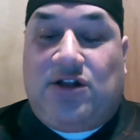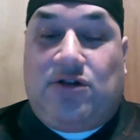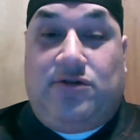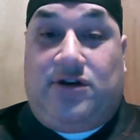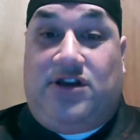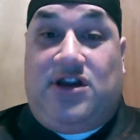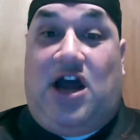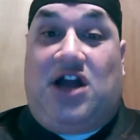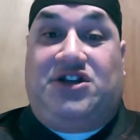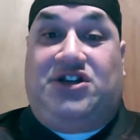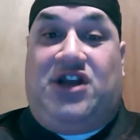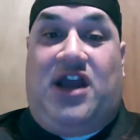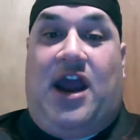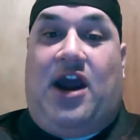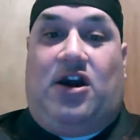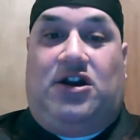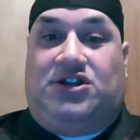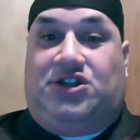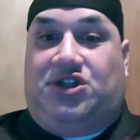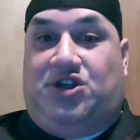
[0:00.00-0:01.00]
including Najee
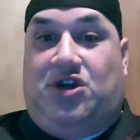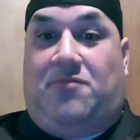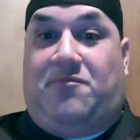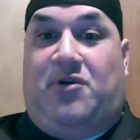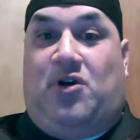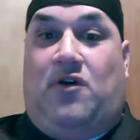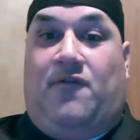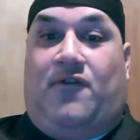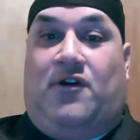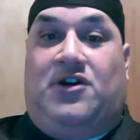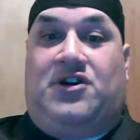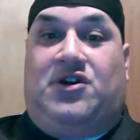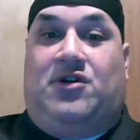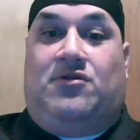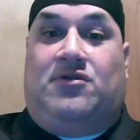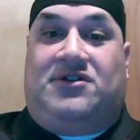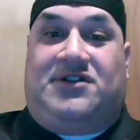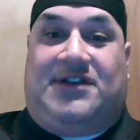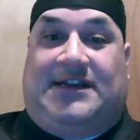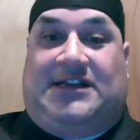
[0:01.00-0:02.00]
Harris jumping over a
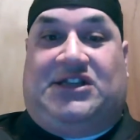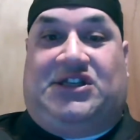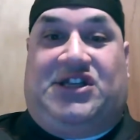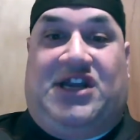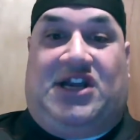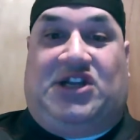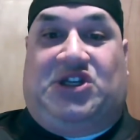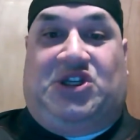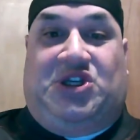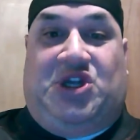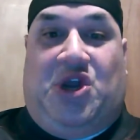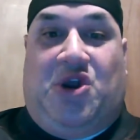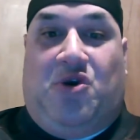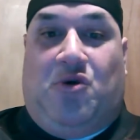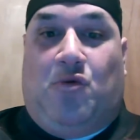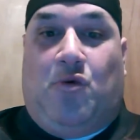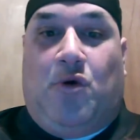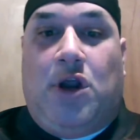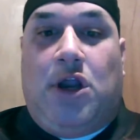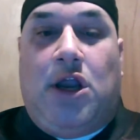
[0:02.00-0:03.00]
dude who's like
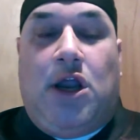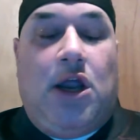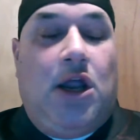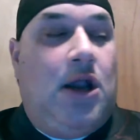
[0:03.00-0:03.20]
6'2".